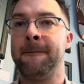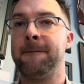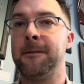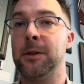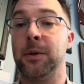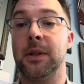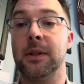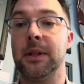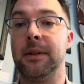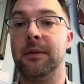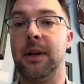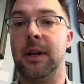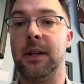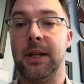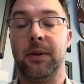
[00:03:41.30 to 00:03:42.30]
You can leave
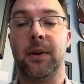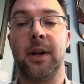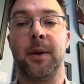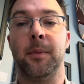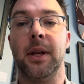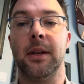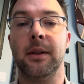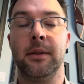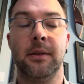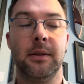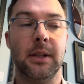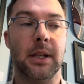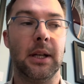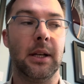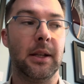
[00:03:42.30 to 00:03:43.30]
it on. They recommend
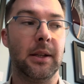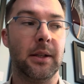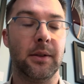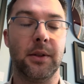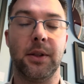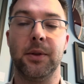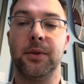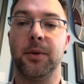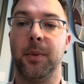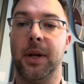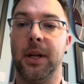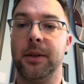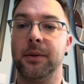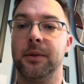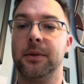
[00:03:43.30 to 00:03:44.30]
in their user
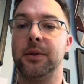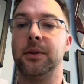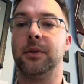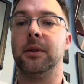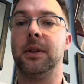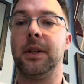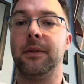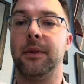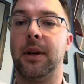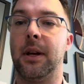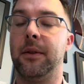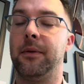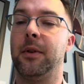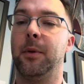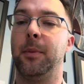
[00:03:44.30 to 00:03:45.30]
manual to leave it
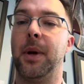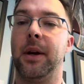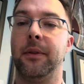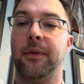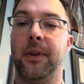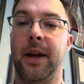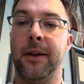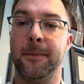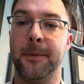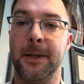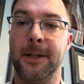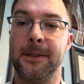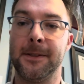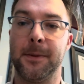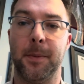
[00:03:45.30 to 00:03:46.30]
on for about 5
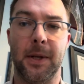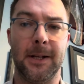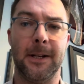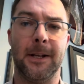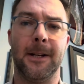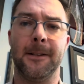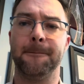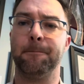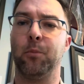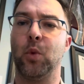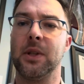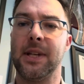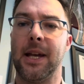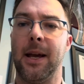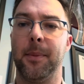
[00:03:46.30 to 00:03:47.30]
minutes, depending on
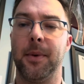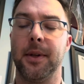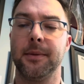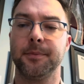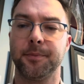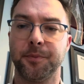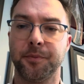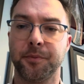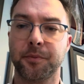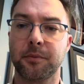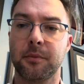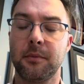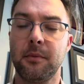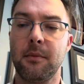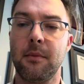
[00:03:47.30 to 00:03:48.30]
what's happening.
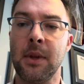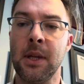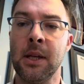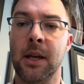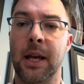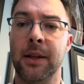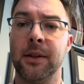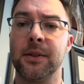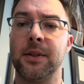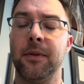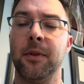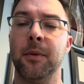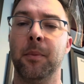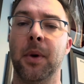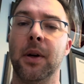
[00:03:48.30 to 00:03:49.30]
And there's
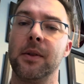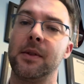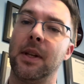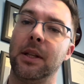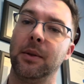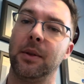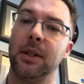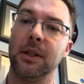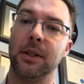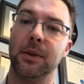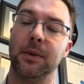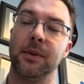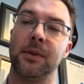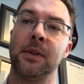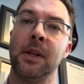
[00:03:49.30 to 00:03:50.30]
different modes that you can
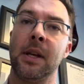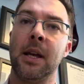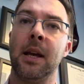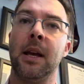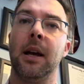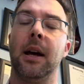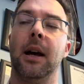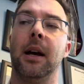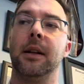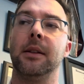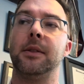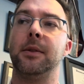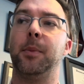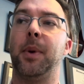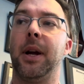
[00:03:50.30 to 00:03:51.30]
use
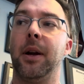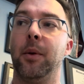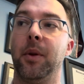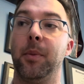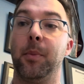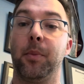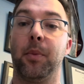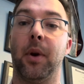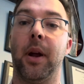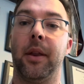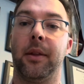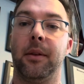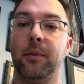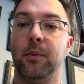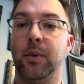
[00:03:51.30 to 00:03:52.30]
to pair with
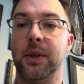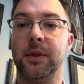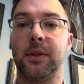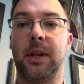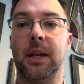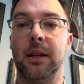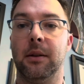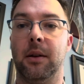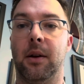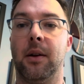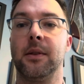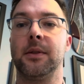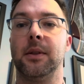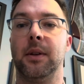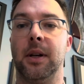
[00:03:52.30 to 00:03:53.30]
breath, which can
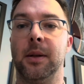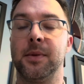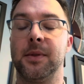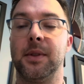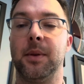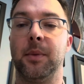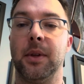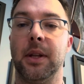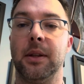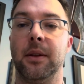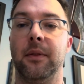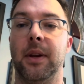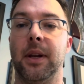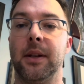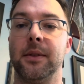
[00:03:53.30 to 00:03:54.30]
also help stimulate
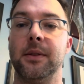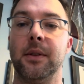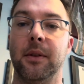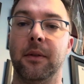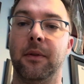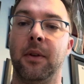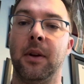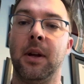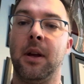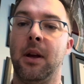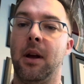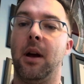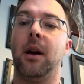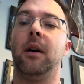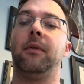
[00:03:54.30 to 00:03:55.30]
the vagus nerve
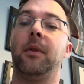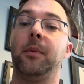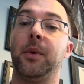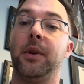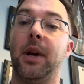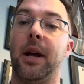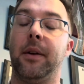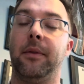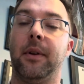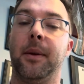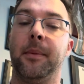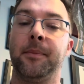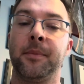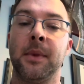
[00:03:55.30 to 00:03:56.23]
from your diaphragm.